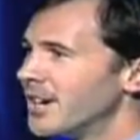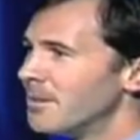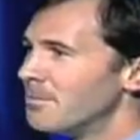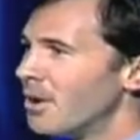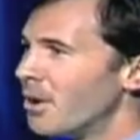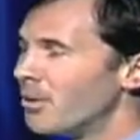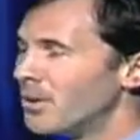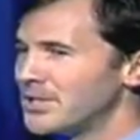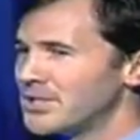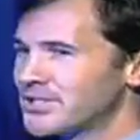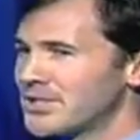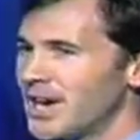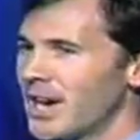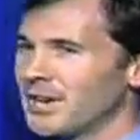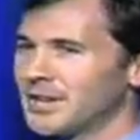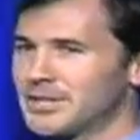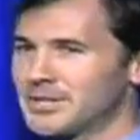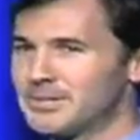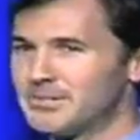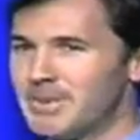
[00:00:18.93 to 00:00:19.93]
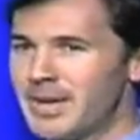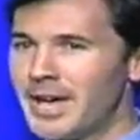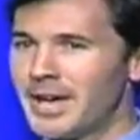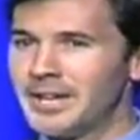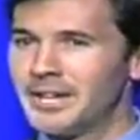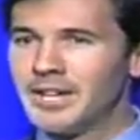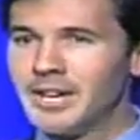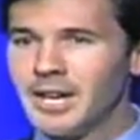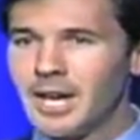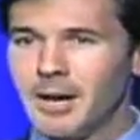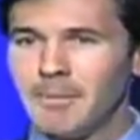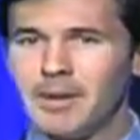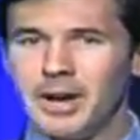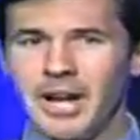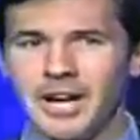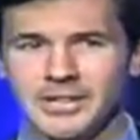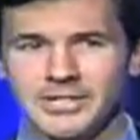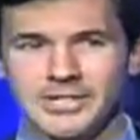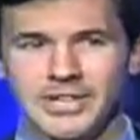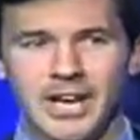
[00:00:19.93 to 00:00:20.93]
about what scouting's meant, about
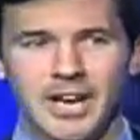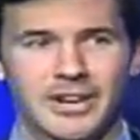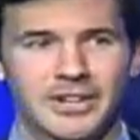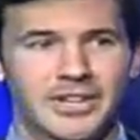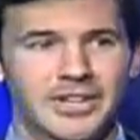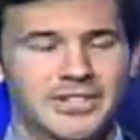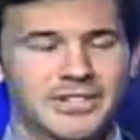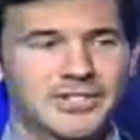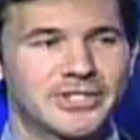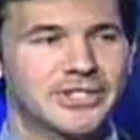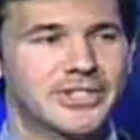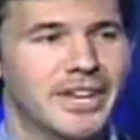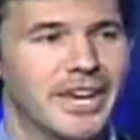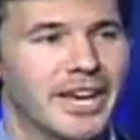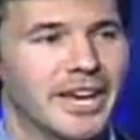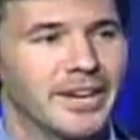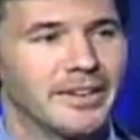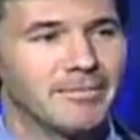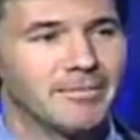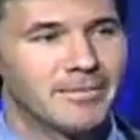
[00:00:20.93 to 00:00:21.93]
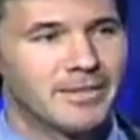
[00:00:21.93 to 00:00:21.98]
how scouting is today.